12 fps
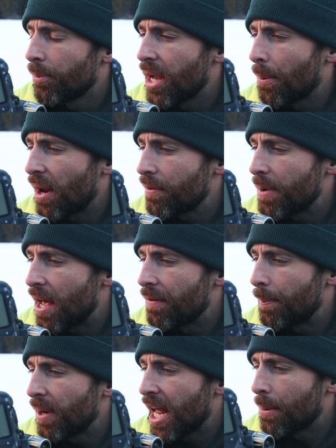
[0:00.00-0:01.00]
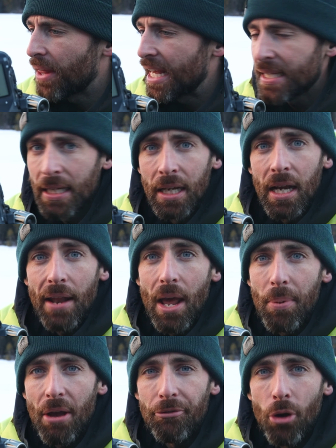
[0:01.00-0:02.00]
But yeah, we'll have a bit of a play with this, and
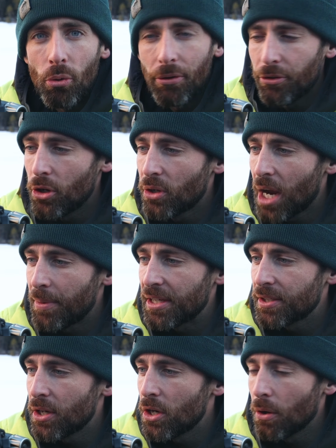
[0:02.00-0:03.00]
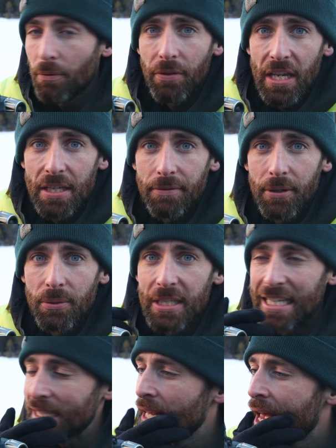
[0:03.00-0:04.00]
there'll be a full review coming soon of these
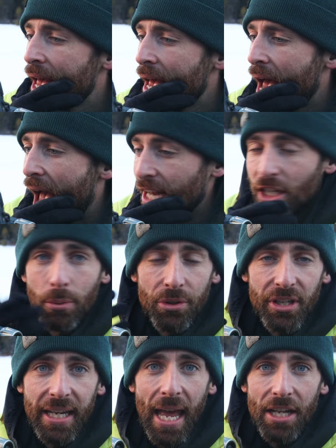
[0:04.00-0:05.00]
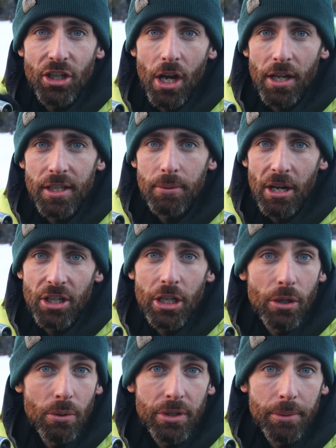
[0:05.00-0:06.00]
filters, just once I get a chance to
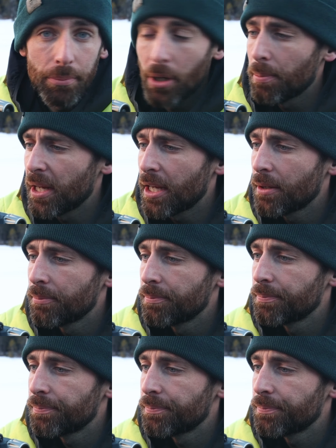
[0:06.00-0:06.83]
actually use them properly.